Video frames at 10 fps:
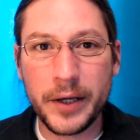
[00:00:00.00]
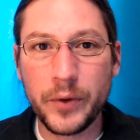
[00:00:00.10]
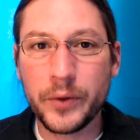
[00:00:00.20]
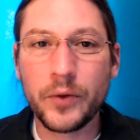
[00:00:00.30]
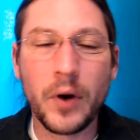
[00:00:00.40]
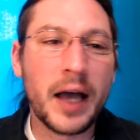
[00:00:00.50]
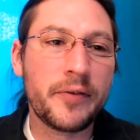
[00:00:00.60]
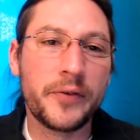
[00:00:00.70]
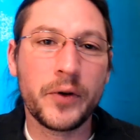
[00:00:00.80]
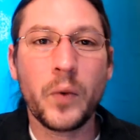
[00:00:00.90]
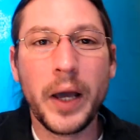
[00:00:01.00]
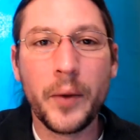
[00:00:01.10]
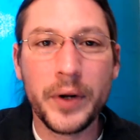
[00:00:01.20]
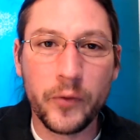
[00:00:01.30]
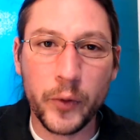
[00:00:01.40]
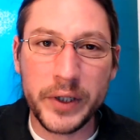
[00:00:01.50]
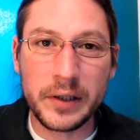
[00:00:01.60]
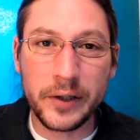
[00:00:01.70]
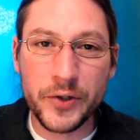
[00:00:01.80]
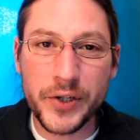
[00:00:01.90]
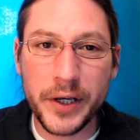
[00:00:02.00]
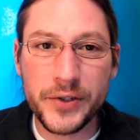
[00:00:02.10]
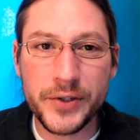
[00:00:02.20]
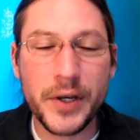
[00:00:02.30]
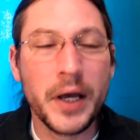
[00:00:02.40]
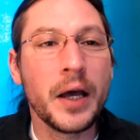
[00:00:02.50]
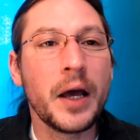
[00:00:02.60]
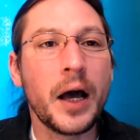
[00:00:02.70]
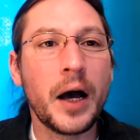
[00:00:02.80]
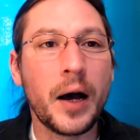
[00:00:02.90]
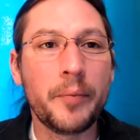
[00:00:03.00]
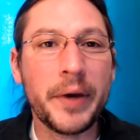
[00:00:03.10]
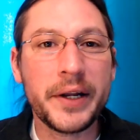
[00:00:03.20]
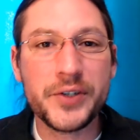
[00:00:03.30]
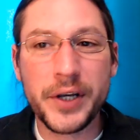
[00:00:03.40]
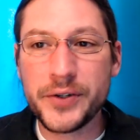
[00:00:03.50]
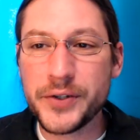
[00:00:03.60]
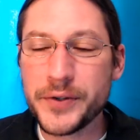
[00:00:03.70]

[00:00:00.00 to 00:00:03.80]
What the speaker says: We would throw half of it away whenever we did litter changes, bedding changes.